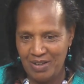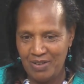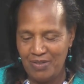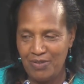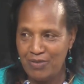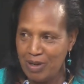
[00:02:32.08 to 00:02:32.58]

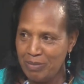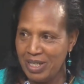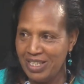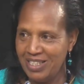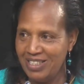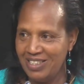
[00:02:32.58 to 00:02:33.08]

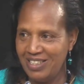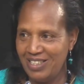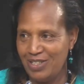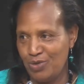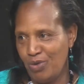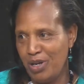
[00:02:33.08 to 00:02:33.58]
family
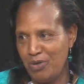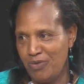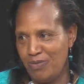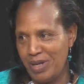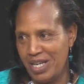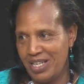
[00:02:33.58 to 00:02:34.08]
is one of
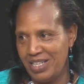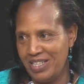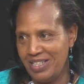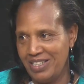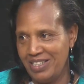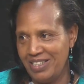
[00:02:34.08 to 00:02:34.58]
my
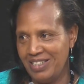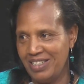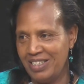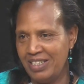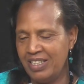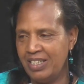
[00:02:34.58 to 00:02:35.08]

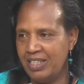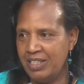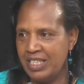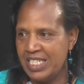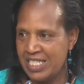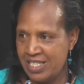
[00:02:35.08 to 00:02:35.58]

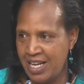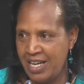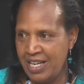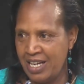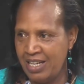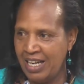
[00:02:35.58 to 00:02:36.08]

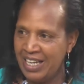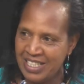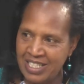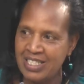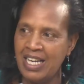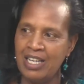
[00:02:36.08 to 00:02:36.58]
desire. I
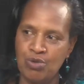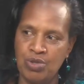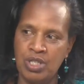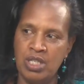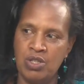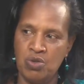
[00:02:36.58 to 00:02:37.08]
desire to
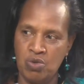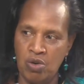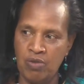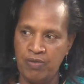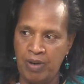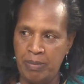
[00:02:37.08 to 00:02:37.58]
see strong
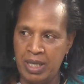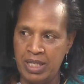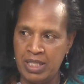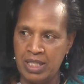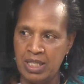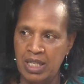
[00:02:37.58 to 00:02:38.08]

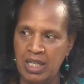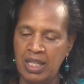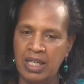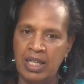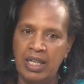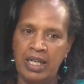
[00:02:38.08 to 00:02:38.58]
families
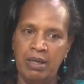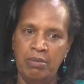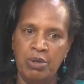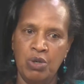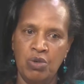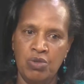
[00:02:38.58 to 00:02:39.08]

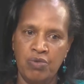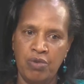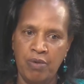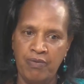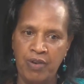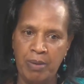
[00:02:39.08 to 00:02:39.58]
because
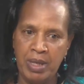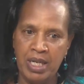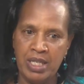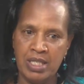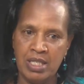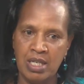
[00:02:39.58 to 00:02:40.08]
from
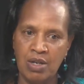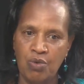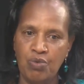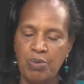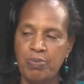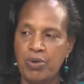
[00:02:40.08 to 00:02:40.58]
families
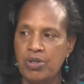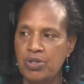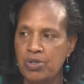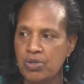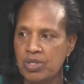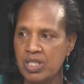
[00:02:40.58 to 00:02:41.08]
we
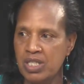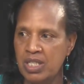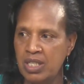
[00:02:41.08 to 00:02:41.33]
produce